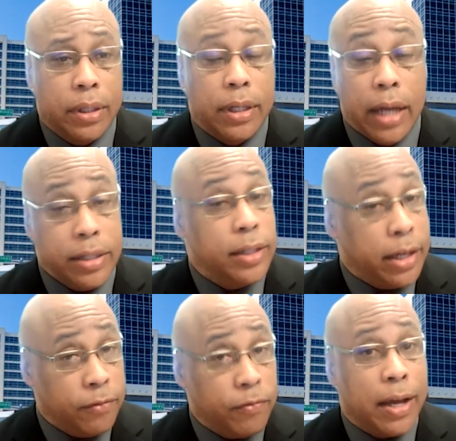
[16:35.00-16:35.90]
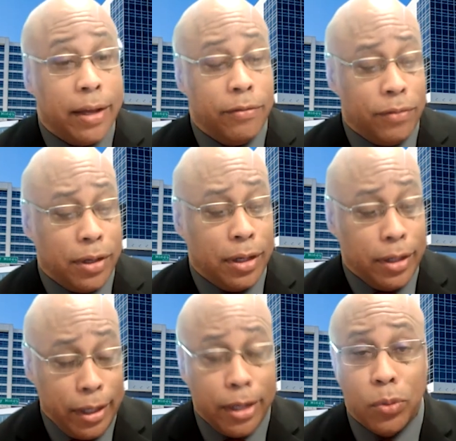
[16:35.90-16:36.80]
1995,
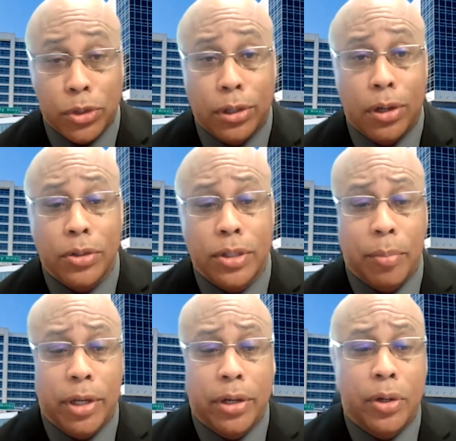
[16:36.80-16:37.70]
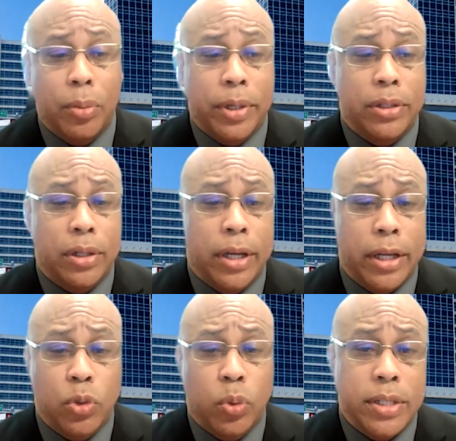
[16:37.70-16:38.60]
again, was a long time ago, but
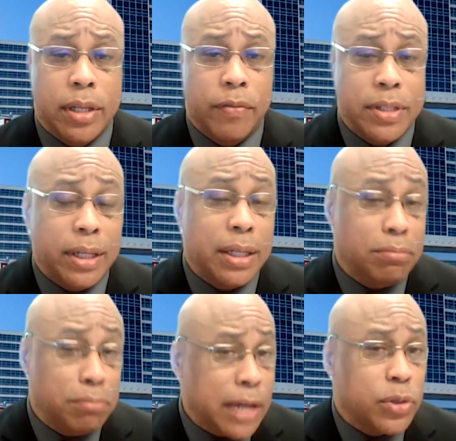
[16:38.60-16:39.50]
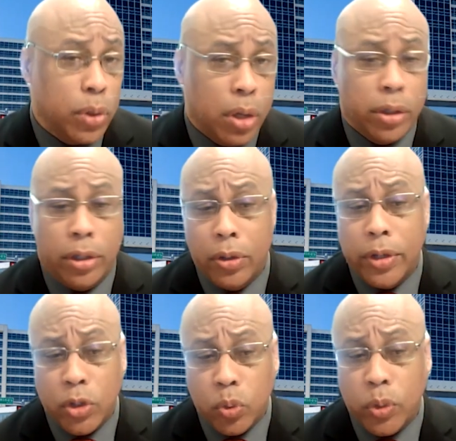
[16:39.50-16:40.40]
2017, not so long ago,
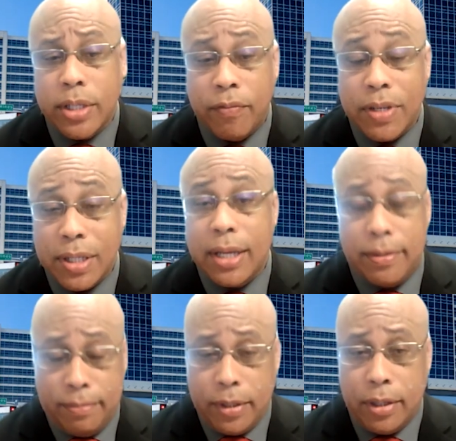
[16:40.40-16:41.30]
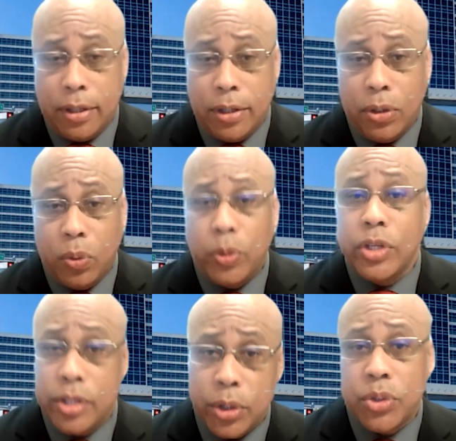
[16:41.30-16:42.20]
and in 2017, we
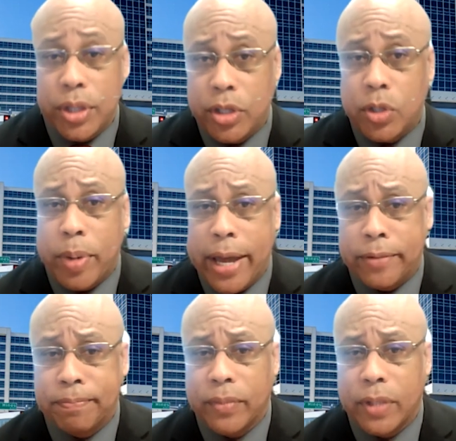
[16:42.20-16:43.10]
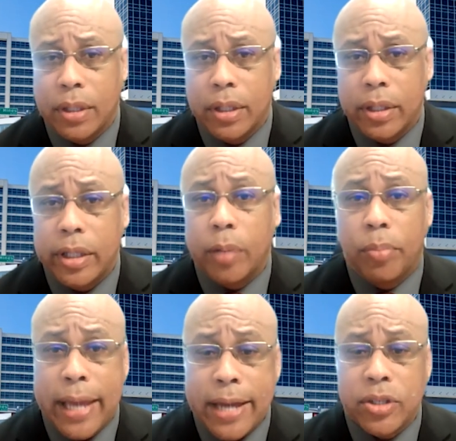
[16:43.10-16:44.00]
still see this pattern, that
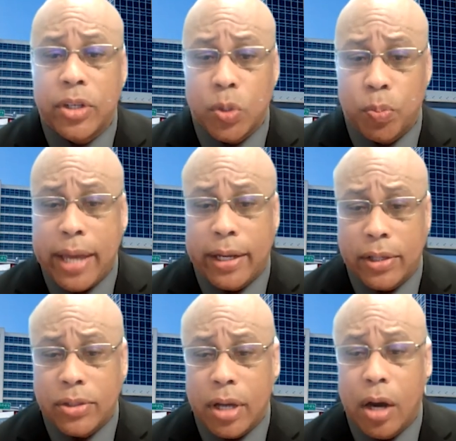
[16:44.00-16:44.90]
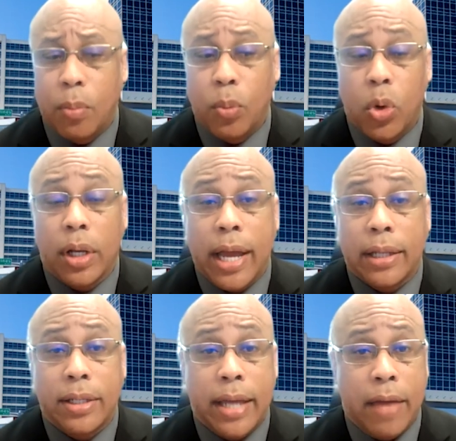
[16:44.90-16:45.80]
Blacks and Hispanics are more
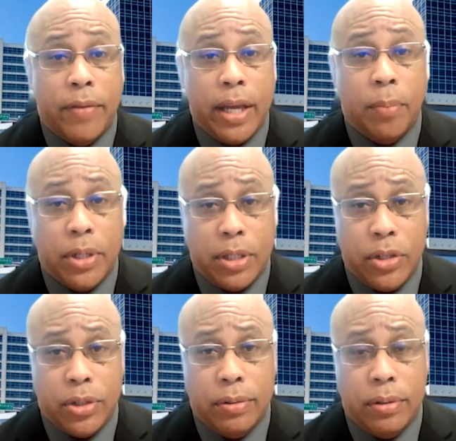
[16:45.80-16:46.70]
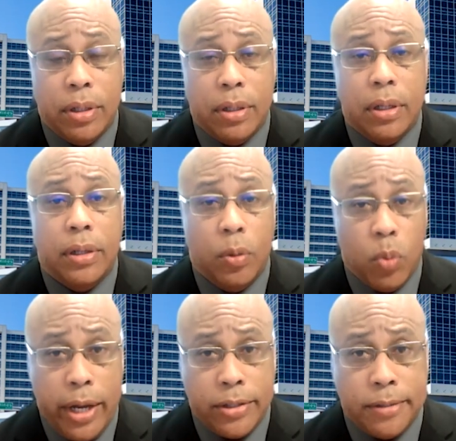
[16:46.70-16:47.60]
likely to have an amputation than
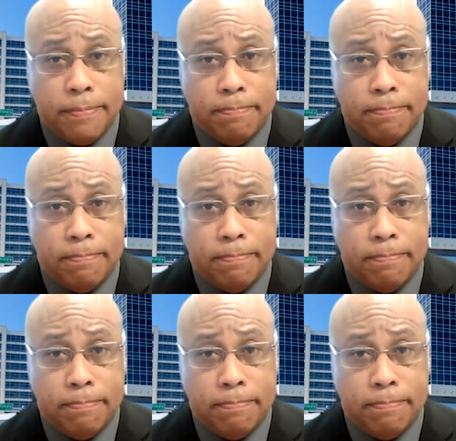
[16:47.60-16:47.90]
whites.